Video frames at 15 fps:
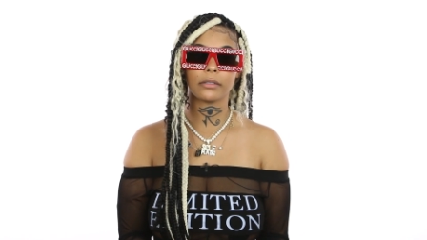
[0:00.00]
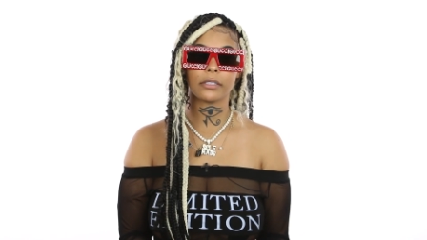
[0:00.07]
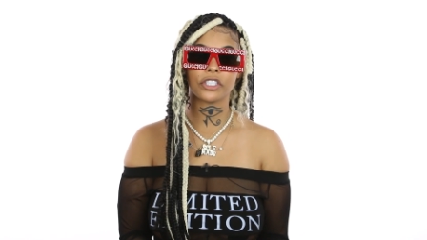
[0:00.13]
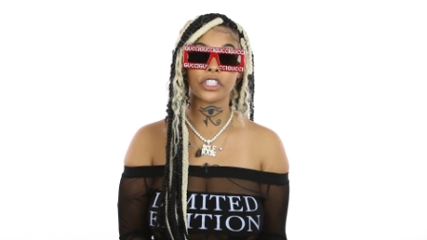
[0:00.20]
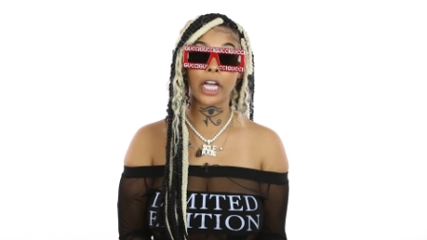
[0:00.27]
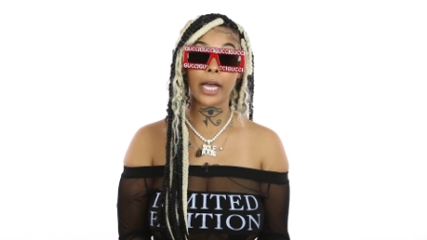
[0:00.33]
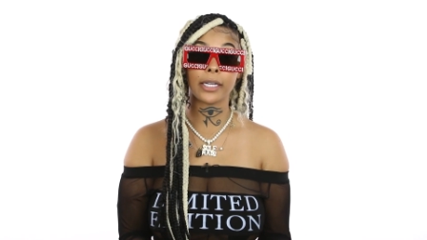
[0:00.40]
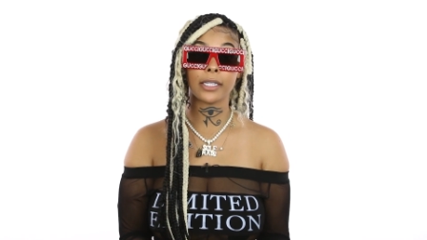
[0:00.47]
The
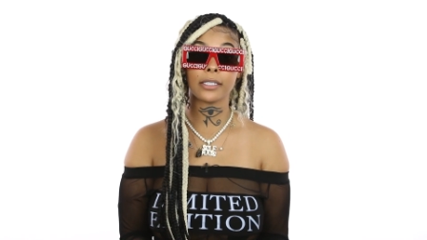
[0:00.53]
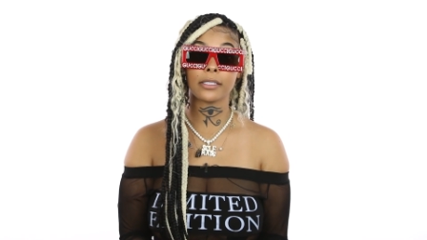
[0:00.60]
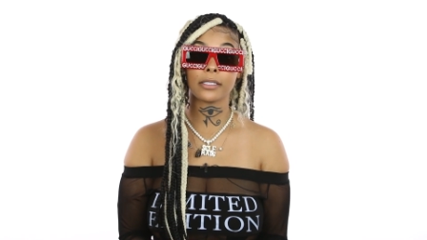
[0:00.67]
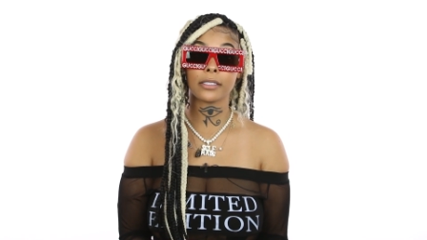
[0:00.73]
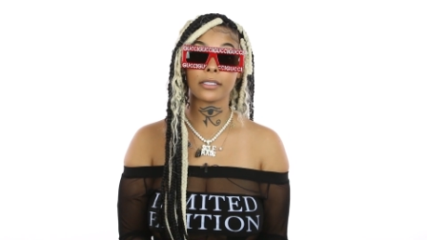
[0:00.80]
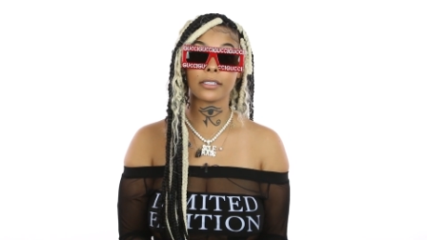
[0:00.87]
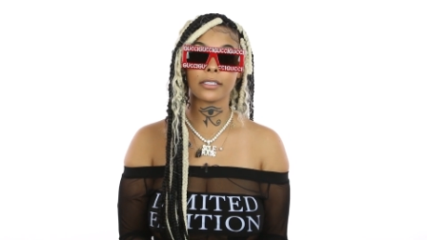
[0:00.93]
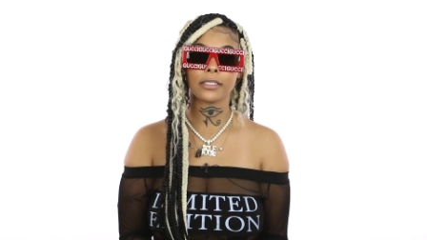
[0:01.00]
shyness?
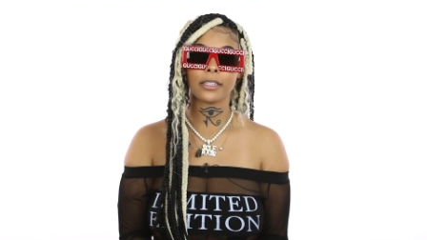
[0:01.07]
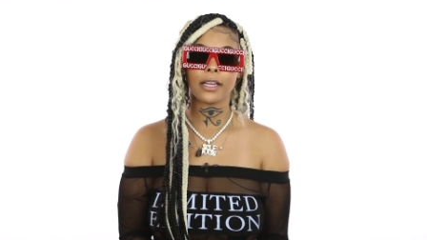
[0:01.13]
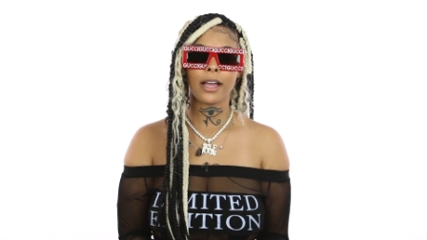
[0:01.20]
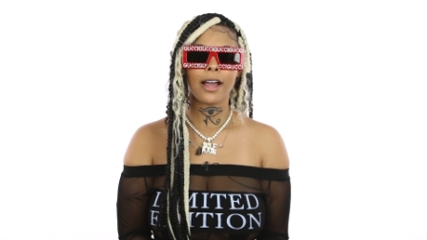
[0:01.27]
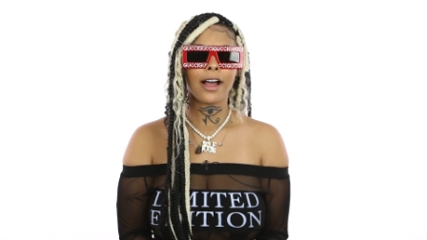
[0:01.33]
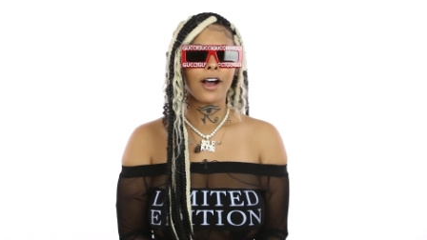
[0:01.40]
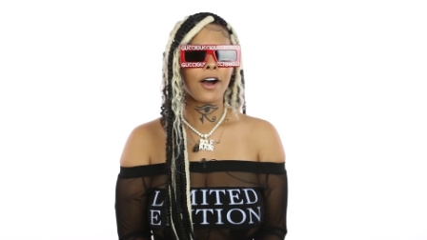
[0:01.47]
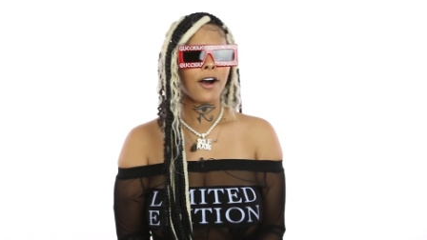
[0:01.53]
Yeah, were you
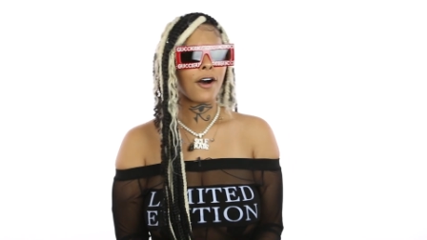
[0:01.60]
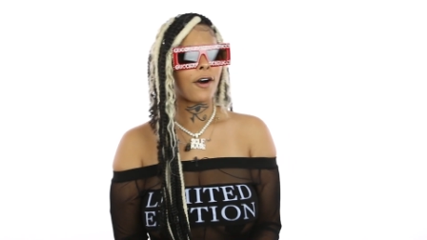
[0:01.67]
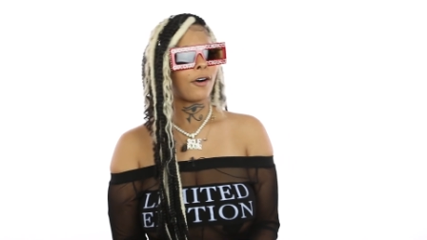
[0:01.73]
shy doing that?